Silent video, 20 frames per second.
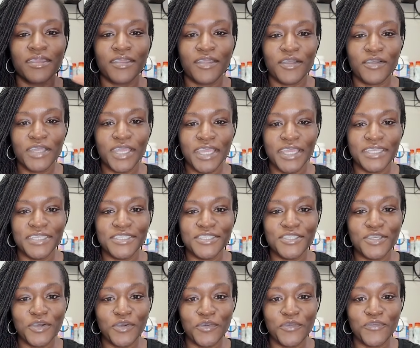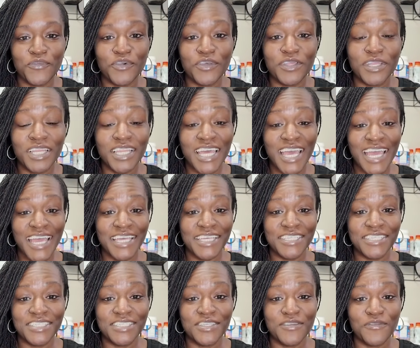Okay, so for the
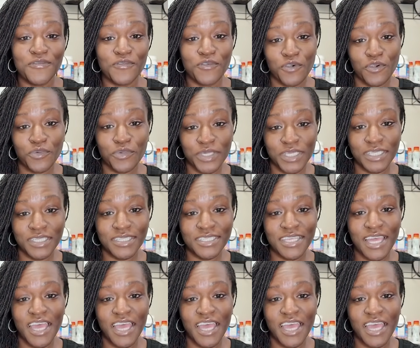last 4 weeks,